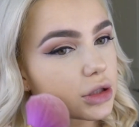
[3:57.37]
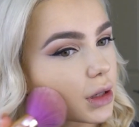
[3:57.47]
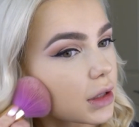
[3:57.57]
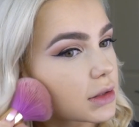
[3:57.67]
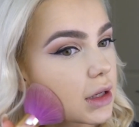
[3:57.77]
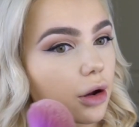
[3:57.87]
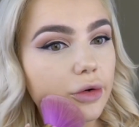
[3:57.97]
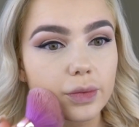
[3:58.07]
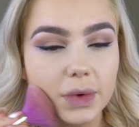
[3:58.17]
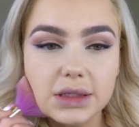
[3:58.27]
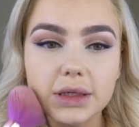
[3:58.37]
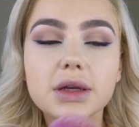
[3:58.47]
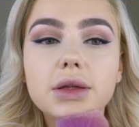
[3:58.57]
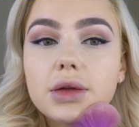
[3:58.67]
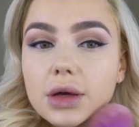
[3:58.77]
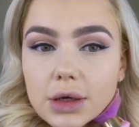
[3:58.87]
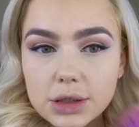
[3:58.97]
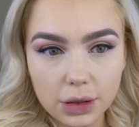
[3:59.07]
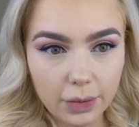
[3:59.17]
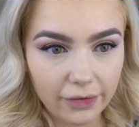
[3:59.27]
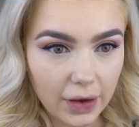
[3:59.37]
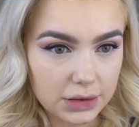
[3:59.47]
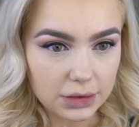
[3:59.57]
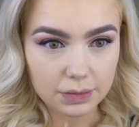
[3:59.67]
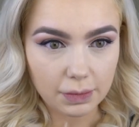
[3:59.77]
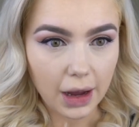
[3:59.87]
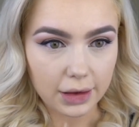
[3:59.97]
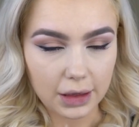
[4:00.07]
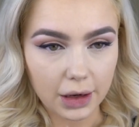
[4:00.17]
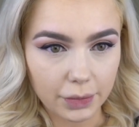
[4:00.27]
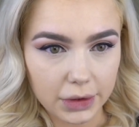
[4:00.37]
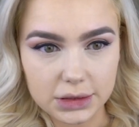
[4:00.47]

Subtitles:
just kind of set over my skin. So my face looks matte now, but